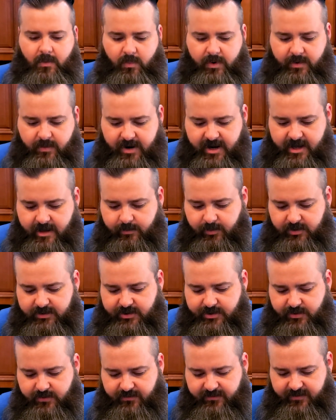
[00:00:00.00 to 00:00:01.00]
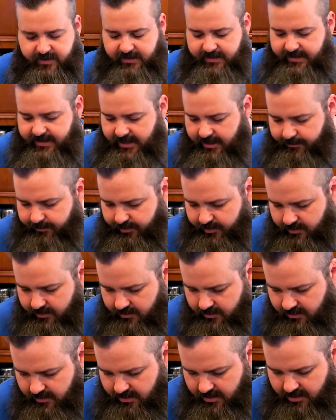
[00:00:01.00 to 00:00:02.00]
we were able to fill it up
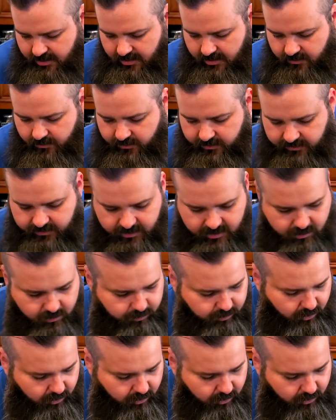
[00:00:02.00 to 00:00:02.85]
with no